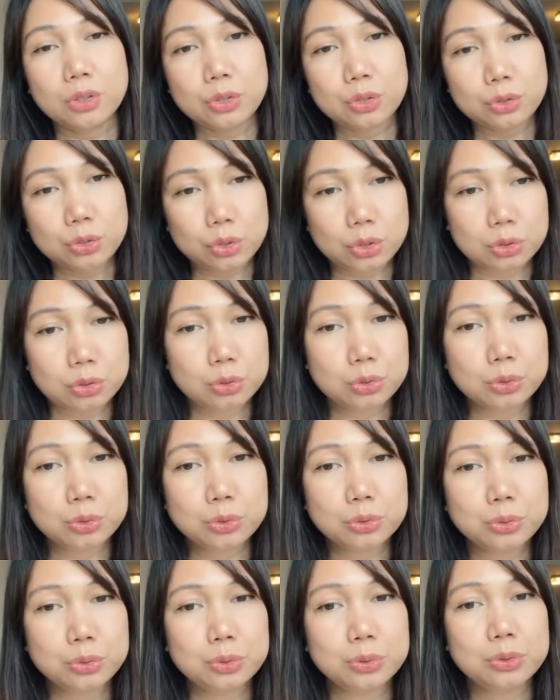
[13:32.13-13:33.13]

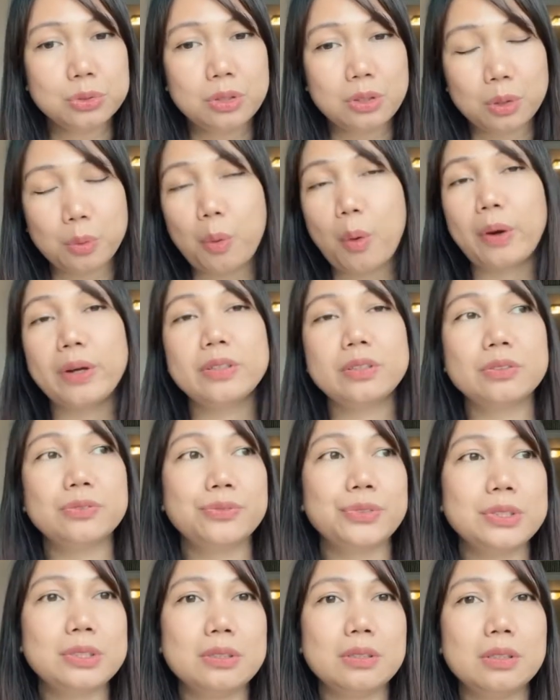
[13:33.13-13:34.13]
to the quarantine
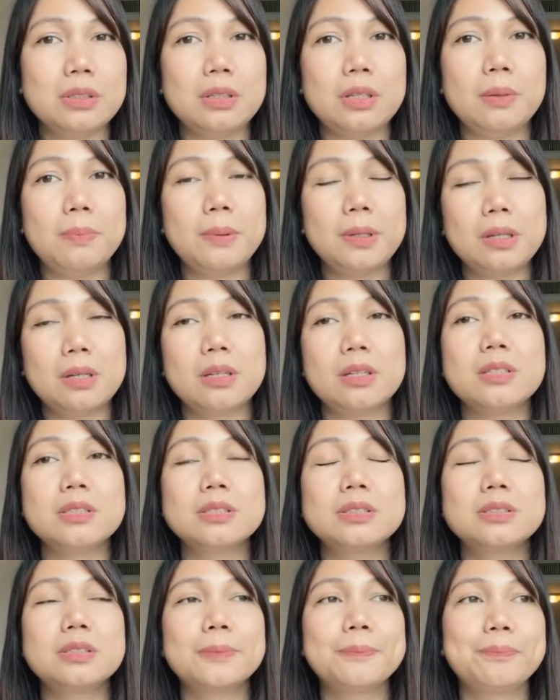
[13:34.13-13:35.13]
facility,
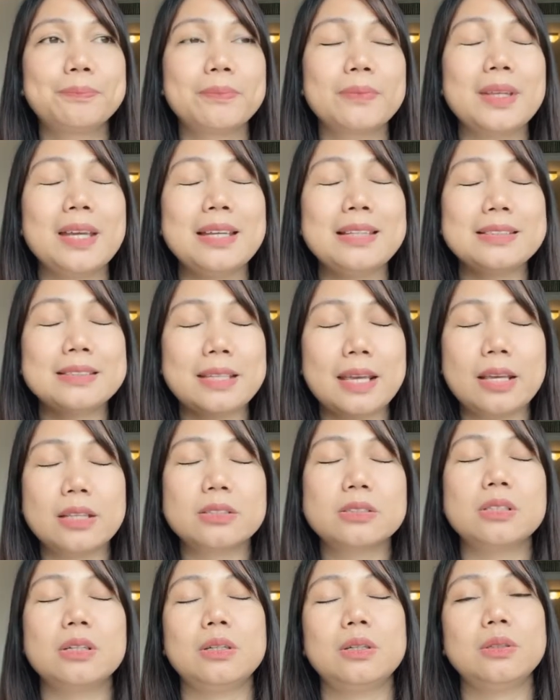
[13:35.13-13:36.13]
because it
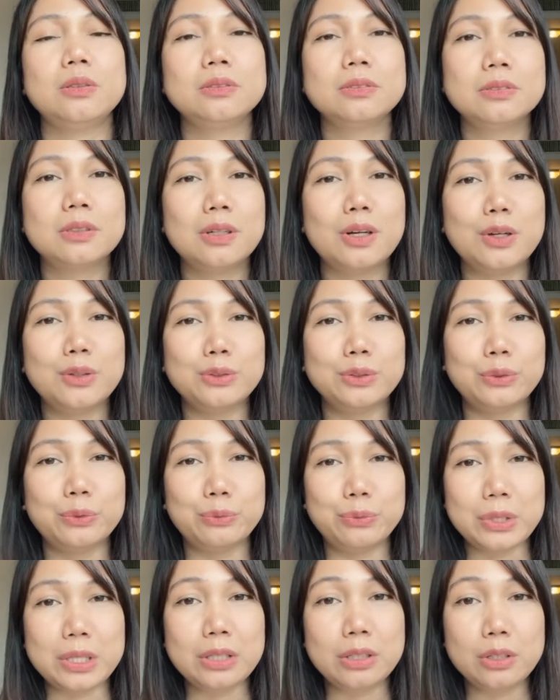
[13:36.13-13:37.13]
takes a
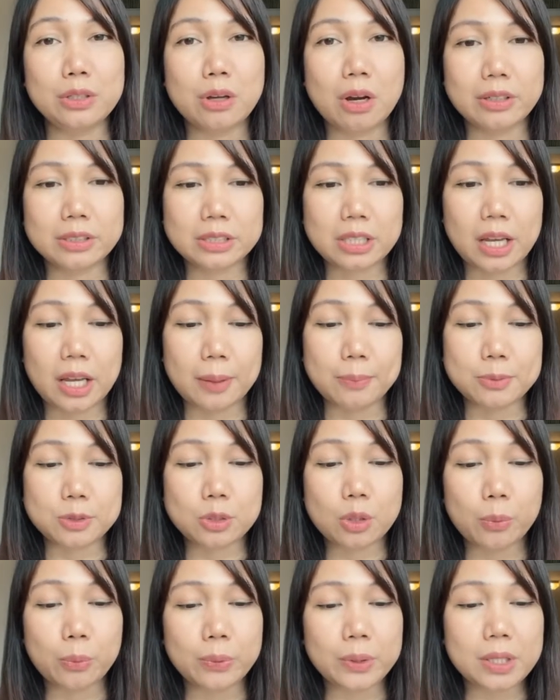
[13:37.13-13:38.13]
really long time.
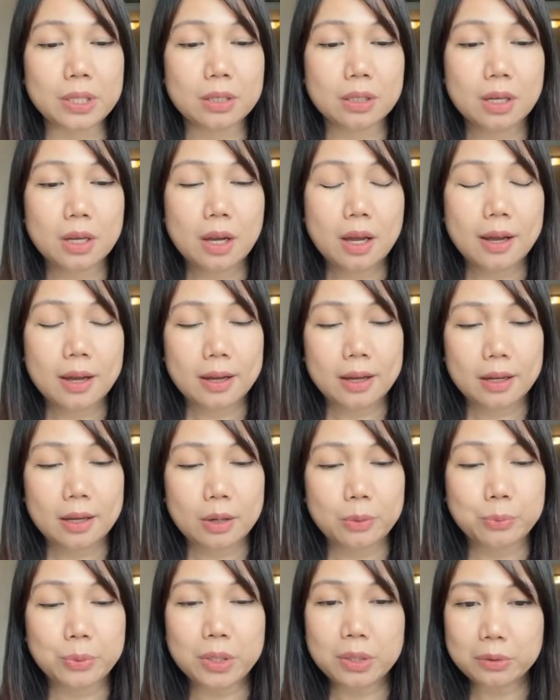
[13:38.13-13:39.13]
So we
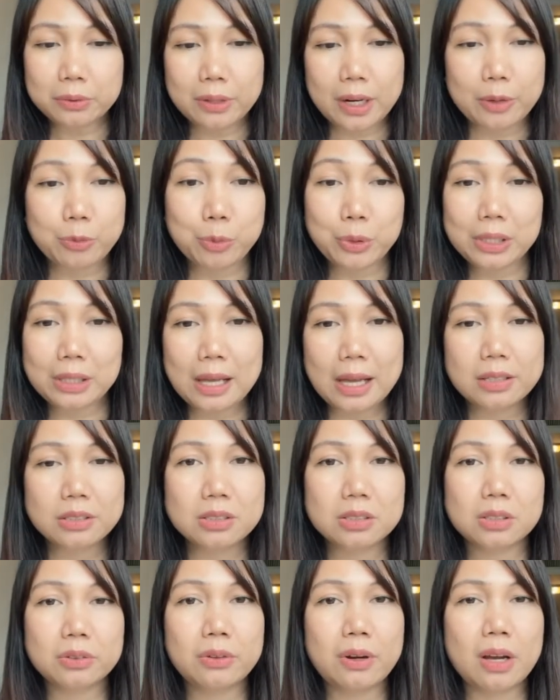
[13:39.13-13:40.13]

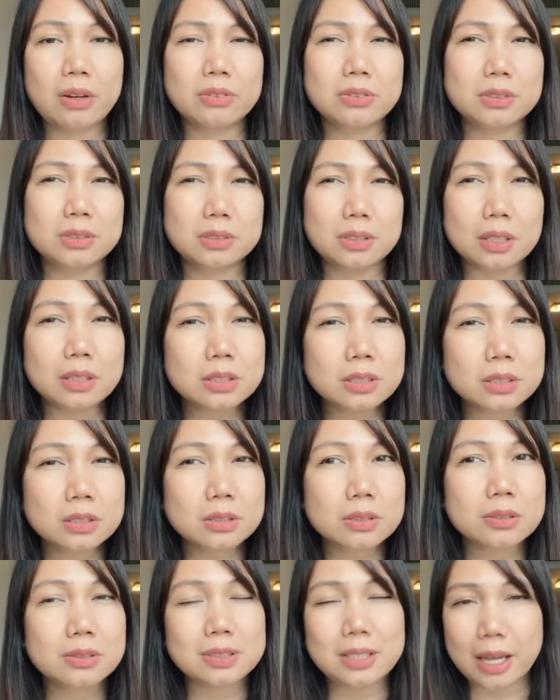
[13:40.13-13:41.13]
landed around
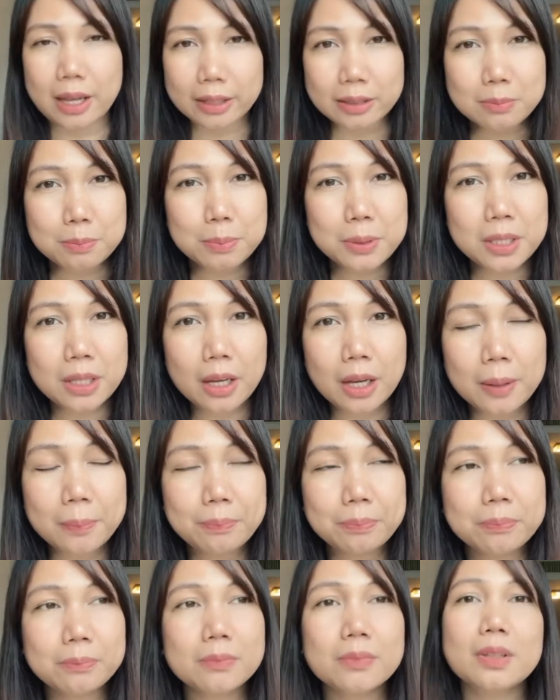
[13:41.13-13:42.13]
6:10
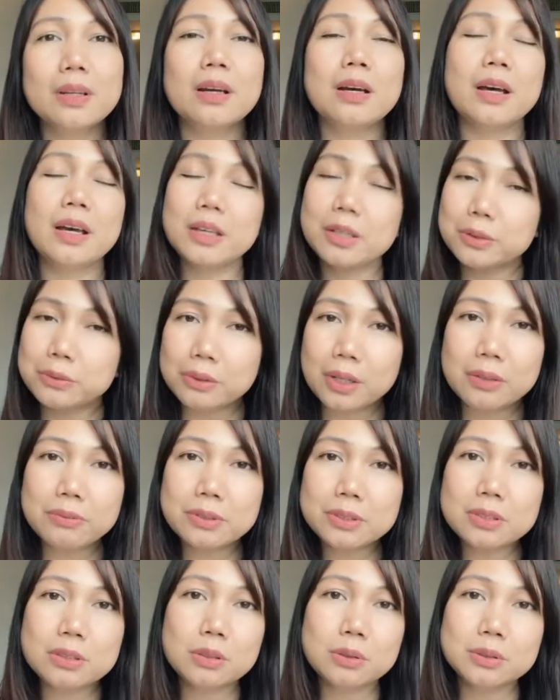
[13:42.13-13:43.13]
p.m. I arrived
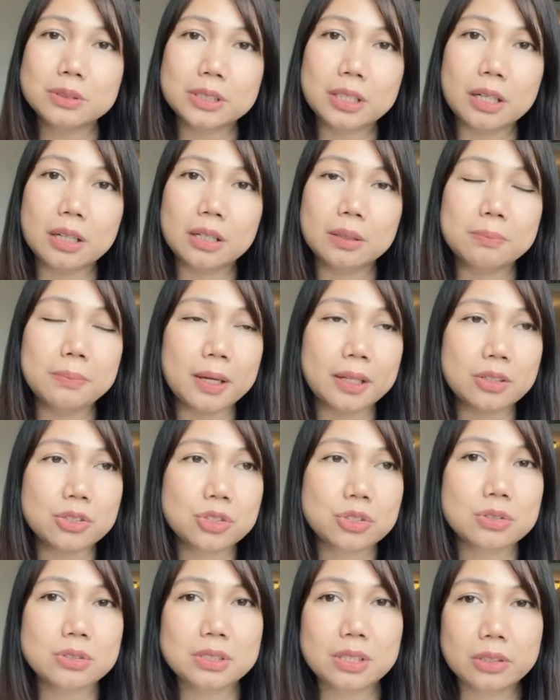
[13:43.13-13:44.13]
at the hotel,
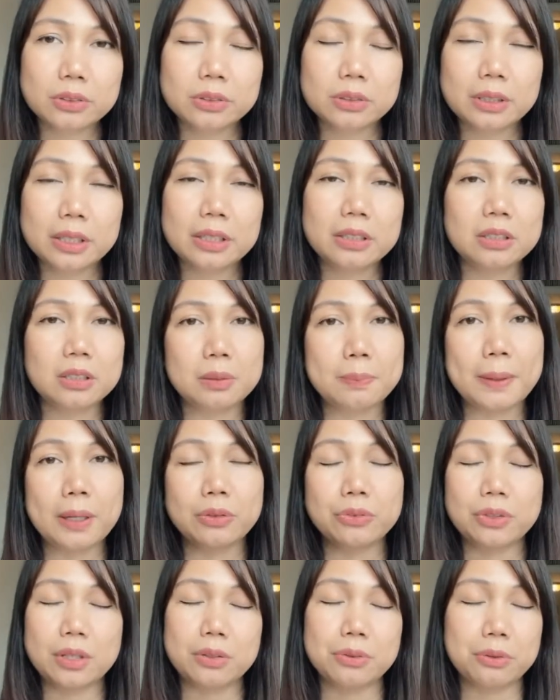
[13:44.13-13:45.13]
managed to settle in at
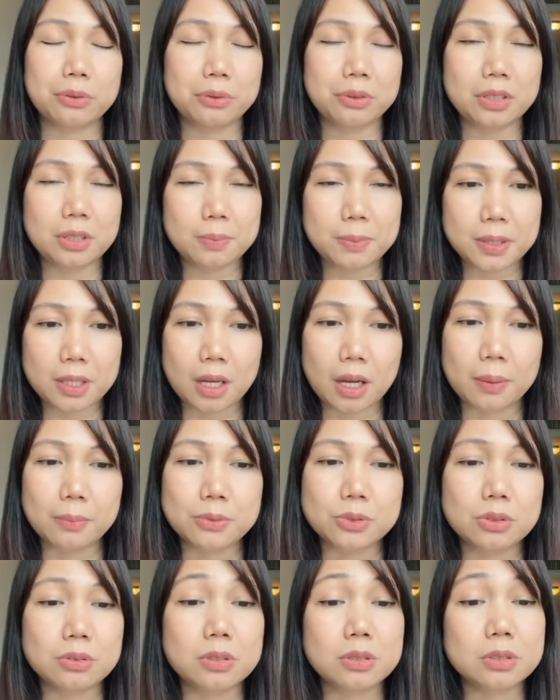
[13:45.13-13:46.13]
about 10:30 p.m.
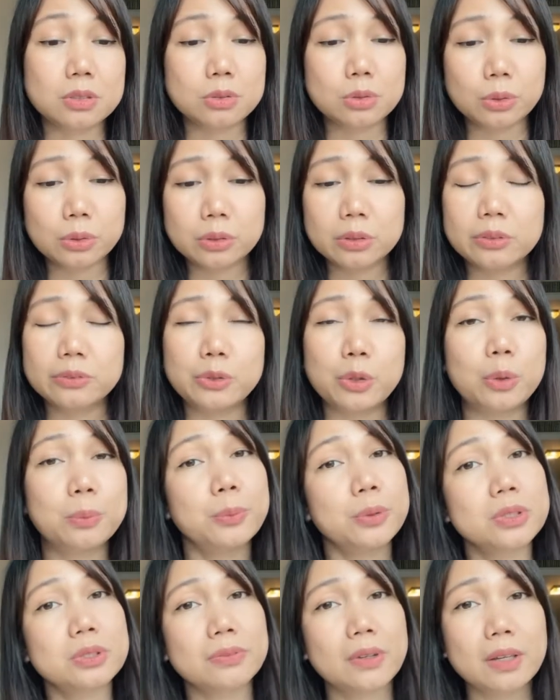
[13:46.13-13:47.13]
So it's a total of
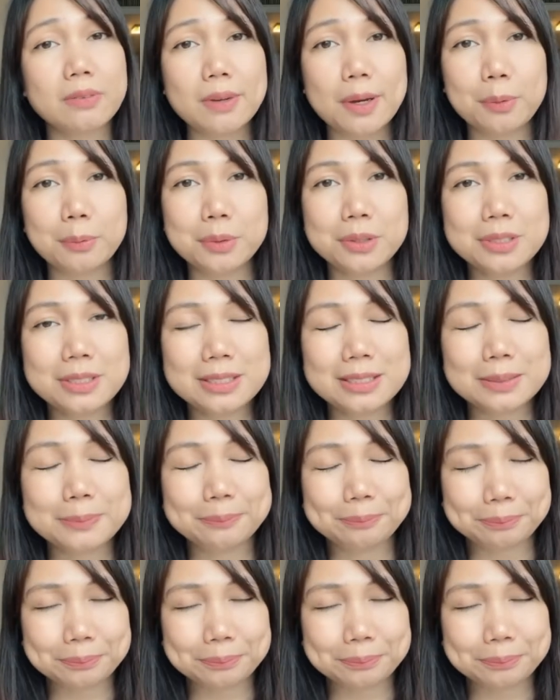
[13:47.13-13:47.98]
almost 5 hours